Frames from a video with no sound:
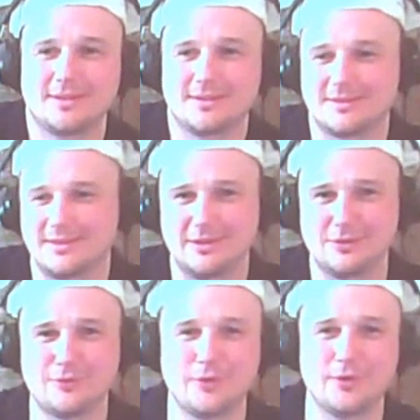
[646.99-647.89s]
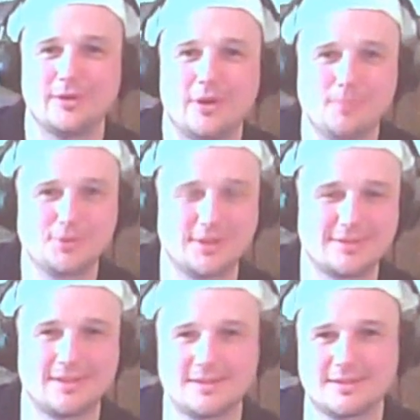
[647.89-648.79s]
and look for
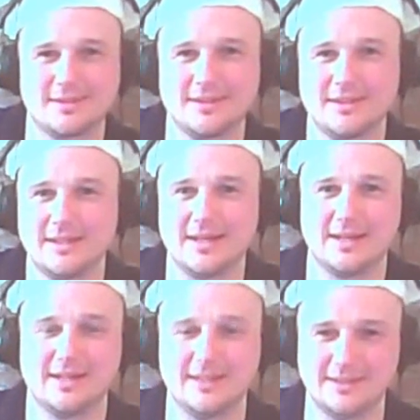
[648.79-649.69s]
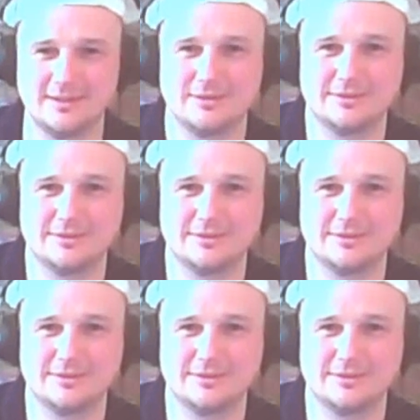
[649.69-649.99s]
objects that uh,